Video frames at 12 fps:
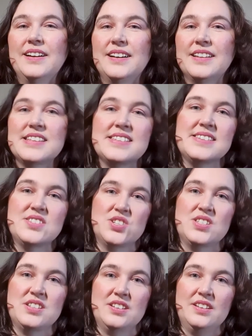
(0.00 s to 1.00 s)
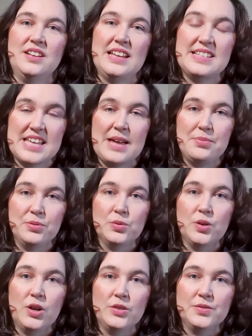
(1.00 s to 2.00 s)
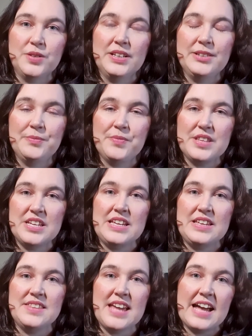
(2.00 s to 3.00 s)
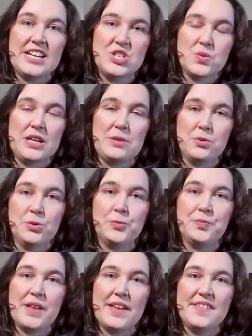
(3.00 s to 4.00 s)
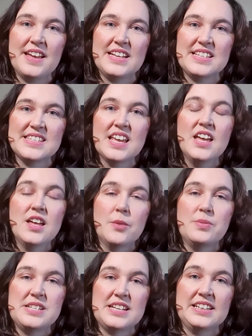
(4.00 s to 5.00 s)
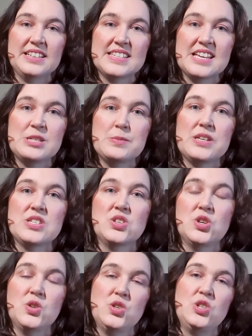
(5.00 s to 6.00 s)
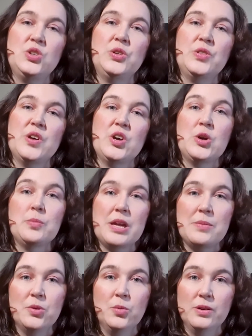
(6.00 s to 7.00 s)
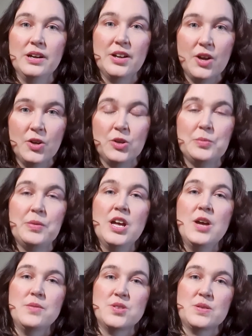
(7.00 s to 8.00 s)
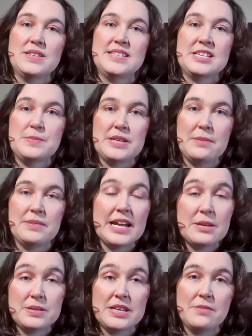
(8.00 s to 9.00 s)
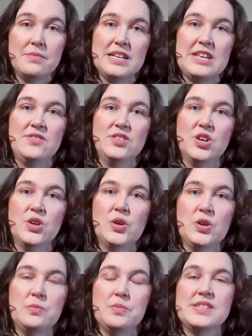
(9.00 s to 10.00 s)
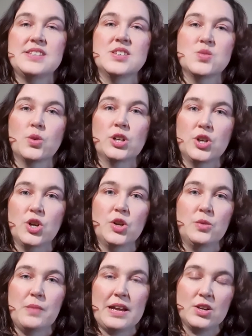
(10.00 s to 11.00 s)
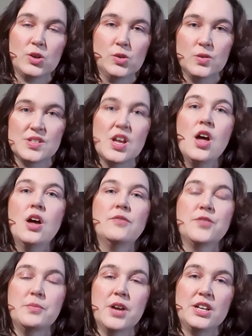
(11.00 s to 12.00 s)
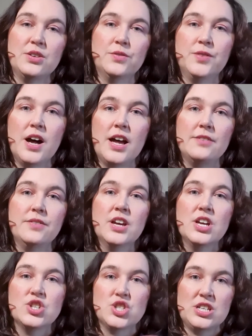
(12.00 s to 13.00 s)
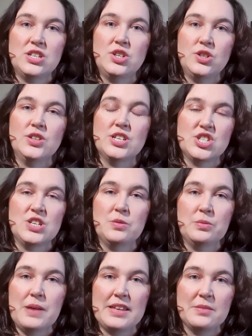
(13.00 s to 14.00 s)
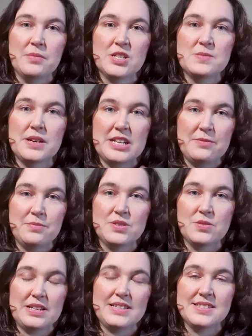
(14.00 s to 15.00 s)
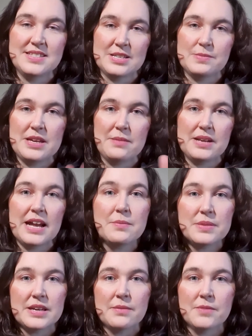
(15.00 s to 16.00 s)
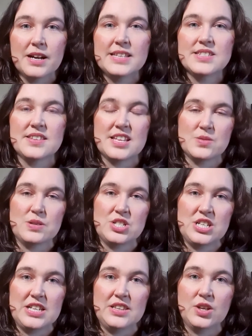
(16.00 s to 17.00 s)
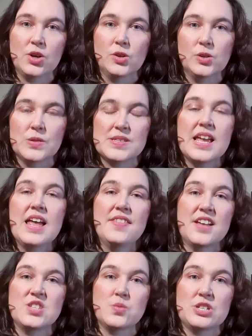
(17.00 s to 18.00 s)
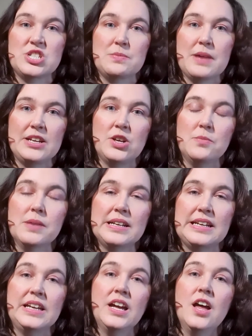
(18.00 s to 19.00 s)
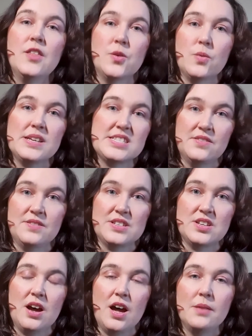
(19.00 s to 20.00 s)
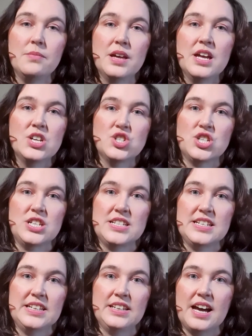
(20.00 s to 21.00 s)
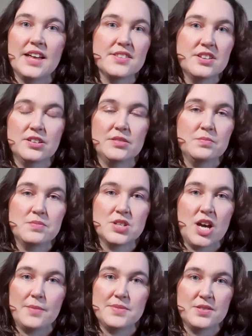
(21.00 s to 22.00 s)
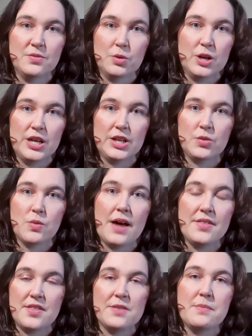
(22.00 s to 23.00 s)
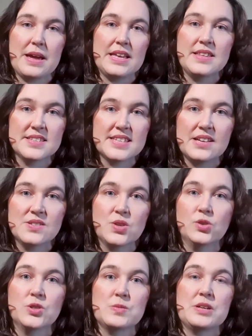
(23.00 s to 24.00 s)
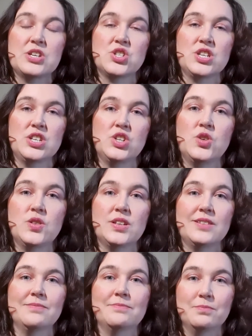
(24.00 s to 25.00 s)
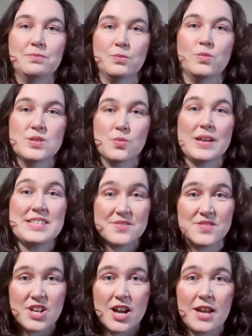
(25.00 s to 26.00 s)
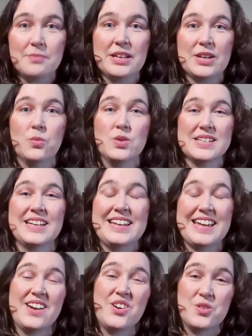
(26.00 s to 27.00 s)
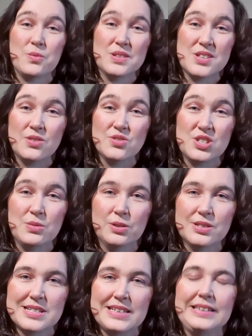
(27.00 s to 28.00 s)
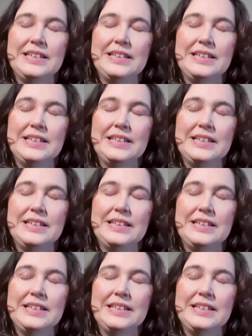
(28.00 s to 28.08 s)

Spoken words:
this is just an example of the 80-20 rule, and that is a particular salesperson who knew that her people were at home between 6 p.m. and 8 p.m. And even though her business wanted her to make calls from 9 till 5, she knew that she would make the most money between 6 p.m. and 8 p.m., right? So that's when she did the calls. That's when she made her money. The rest of the time, she did other types of work rather than making the sales calls, because she knew that it was a waste of time, like it wasn't going to get her the results she wanted.